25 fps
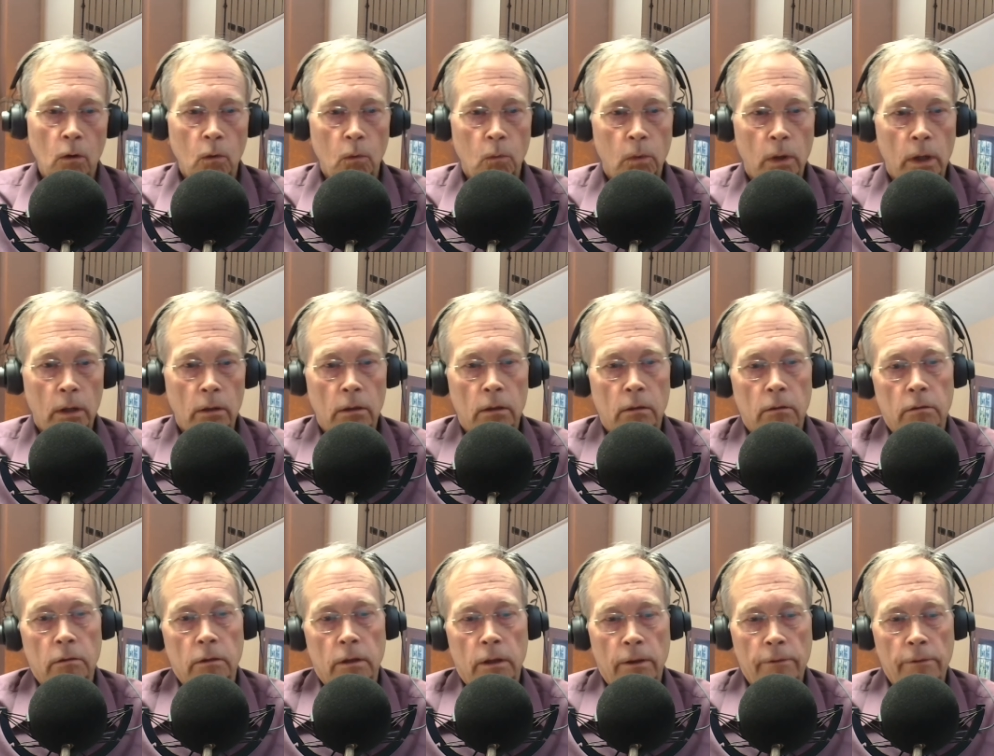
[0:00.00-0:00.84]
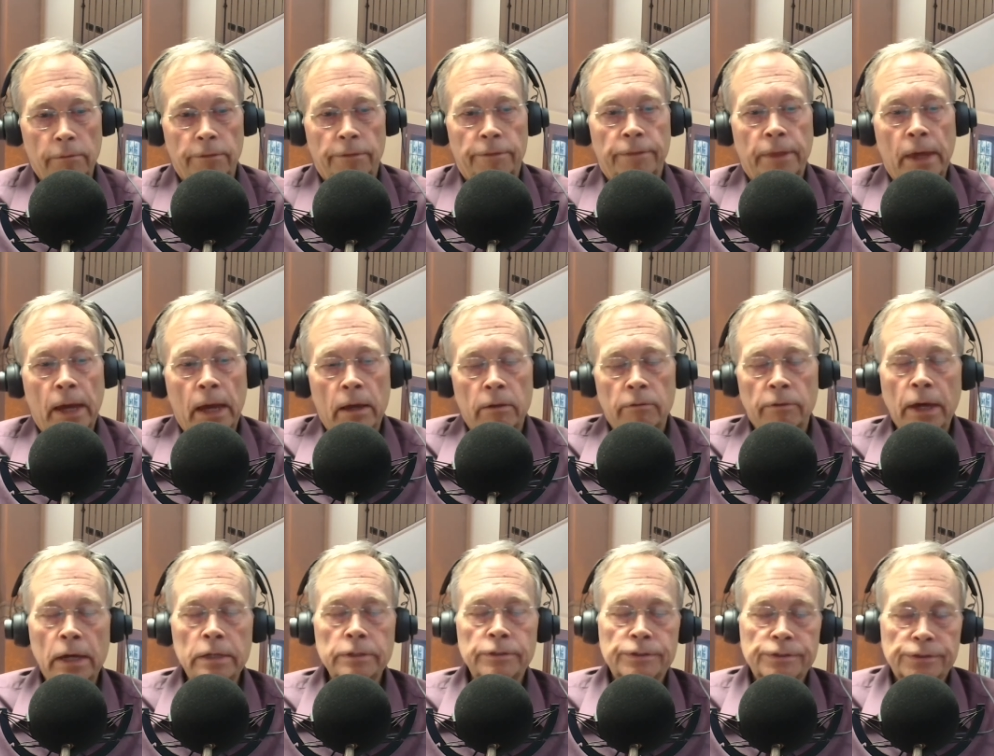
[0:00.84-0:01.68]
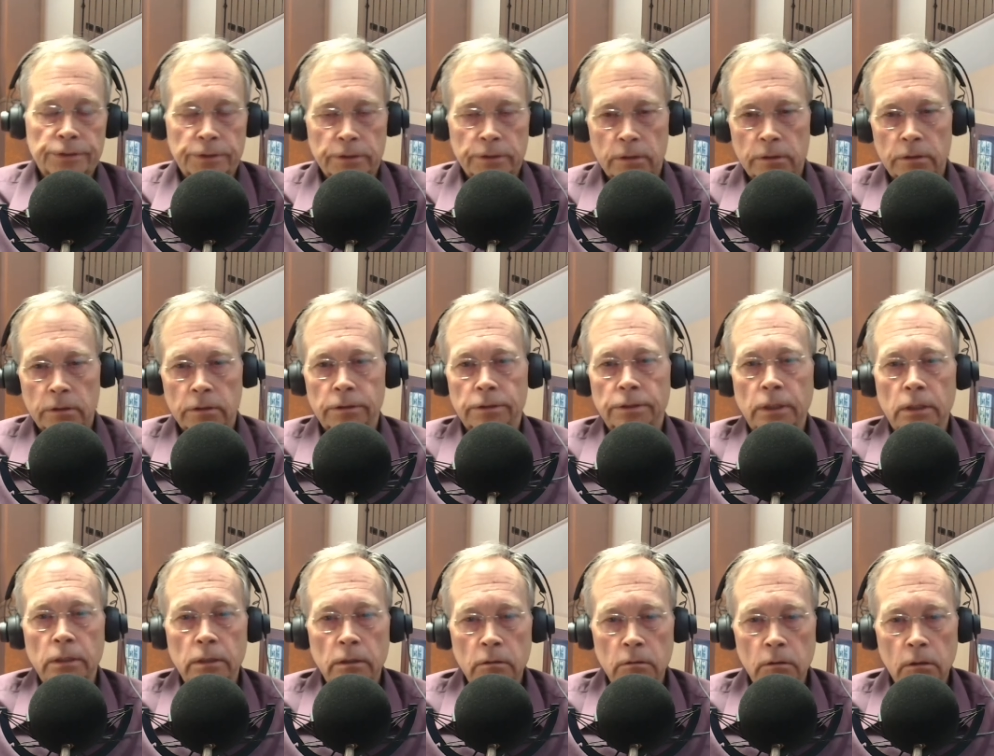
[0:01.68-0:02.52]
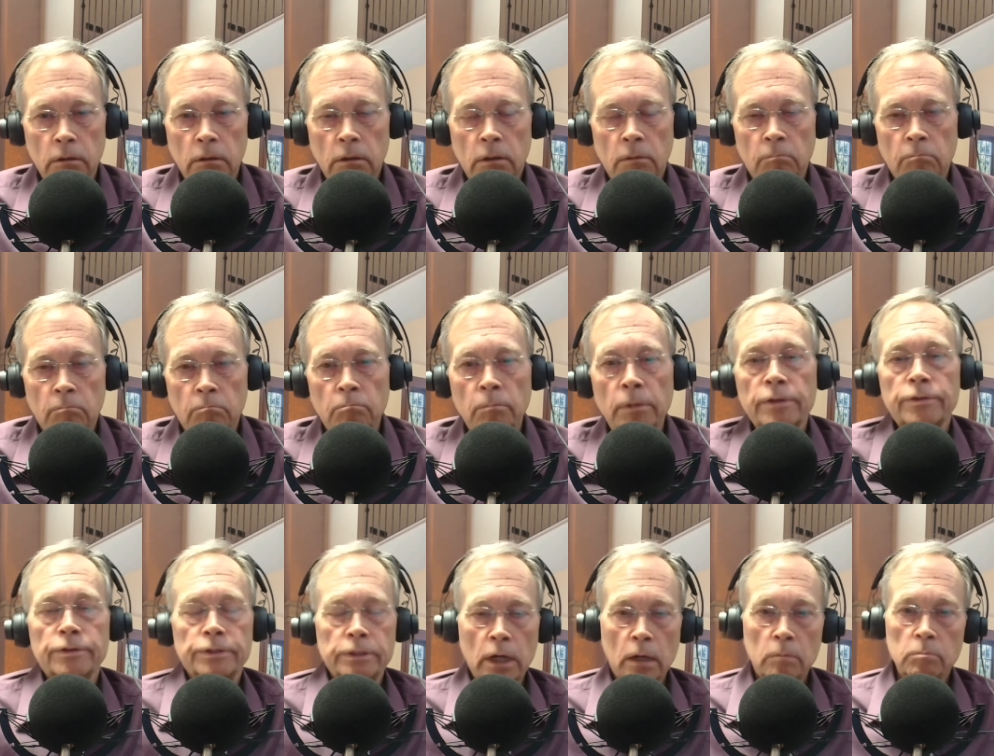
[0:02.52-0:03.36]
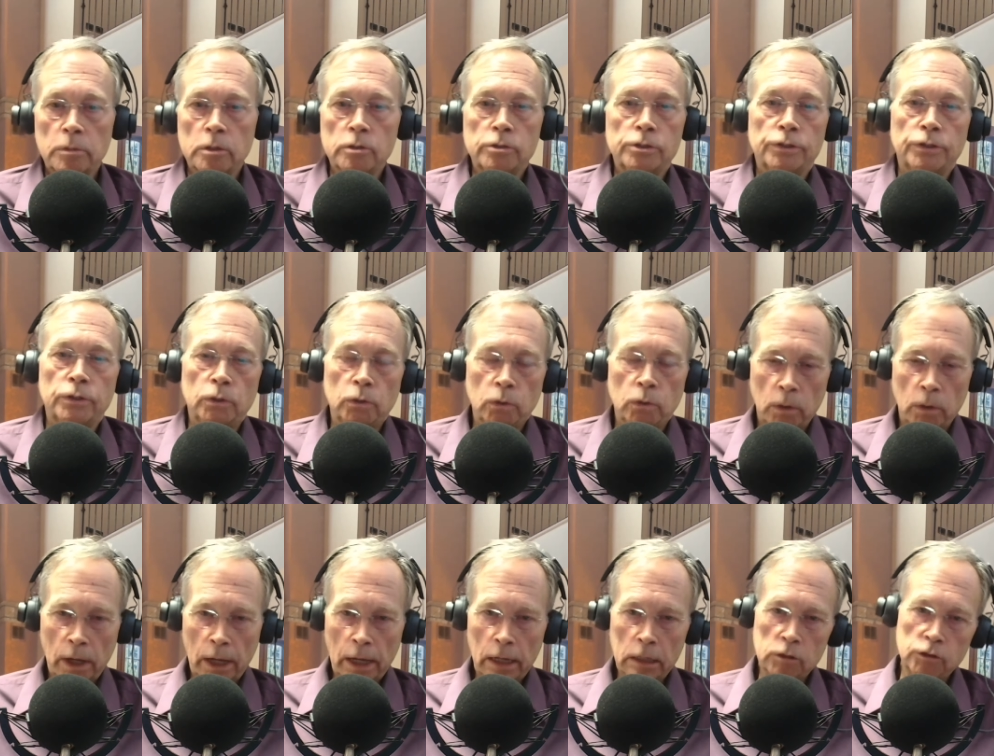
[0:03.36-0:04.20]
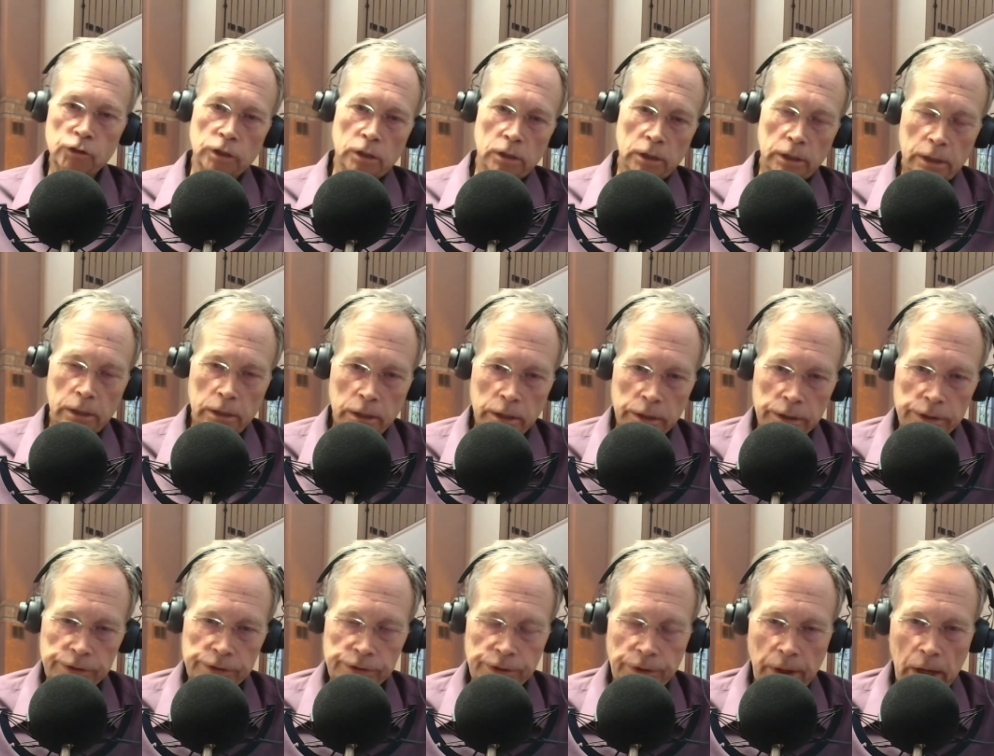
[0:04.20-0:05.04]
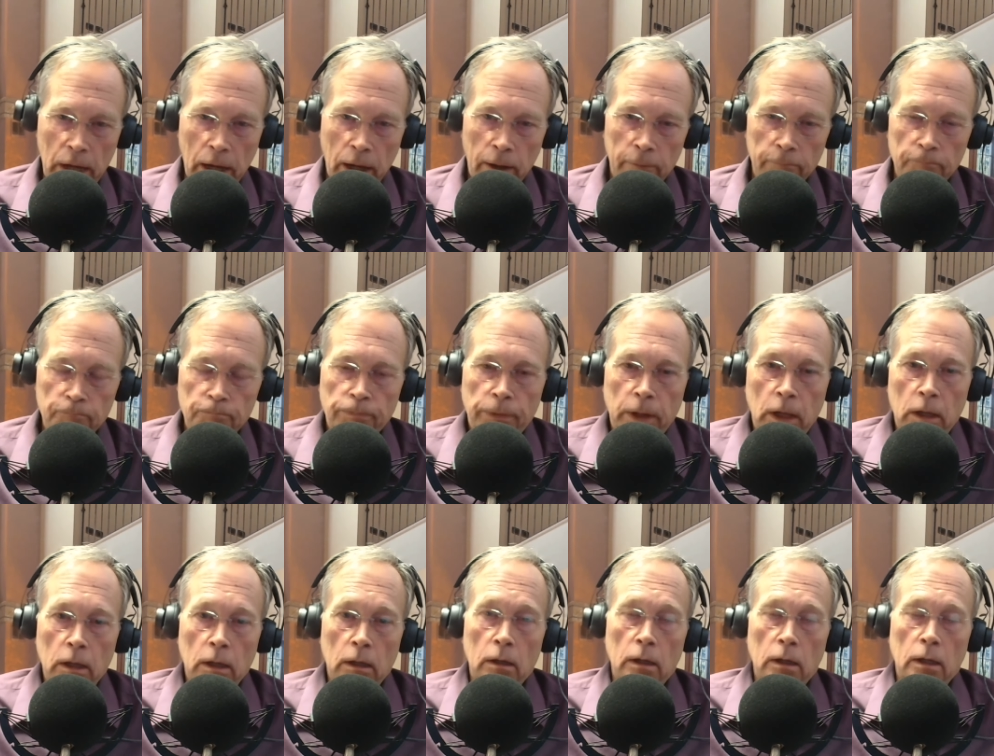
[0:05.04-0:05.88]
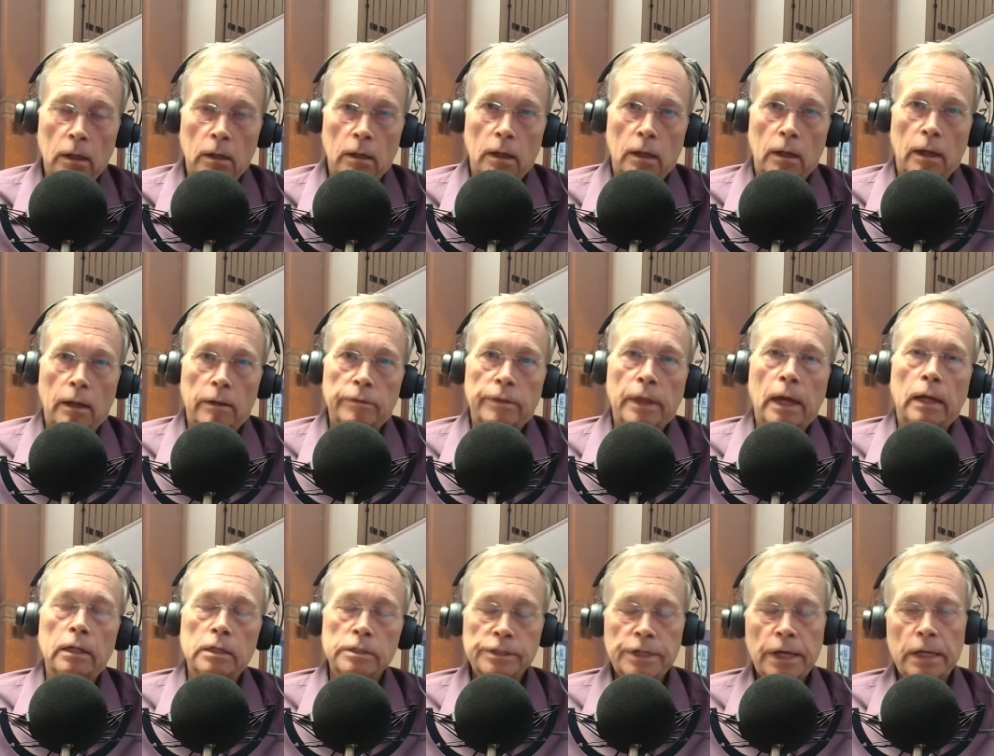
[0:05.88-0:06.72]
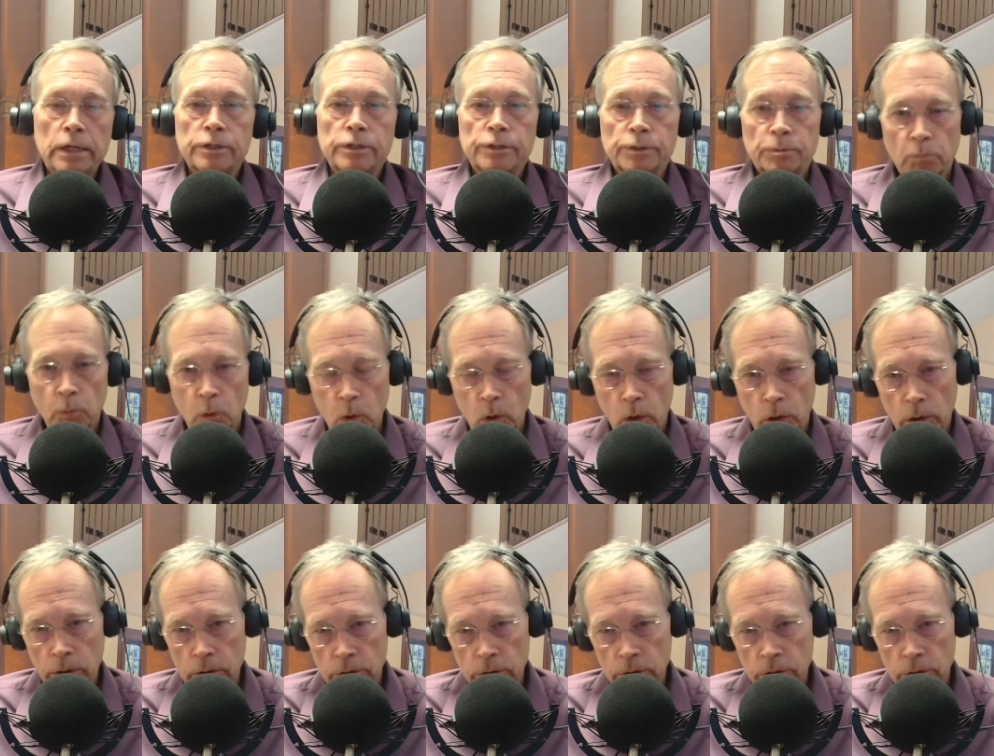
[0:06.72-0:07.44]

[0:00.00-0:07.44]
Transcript: Well, that's the myth number two, actually, is that it takes more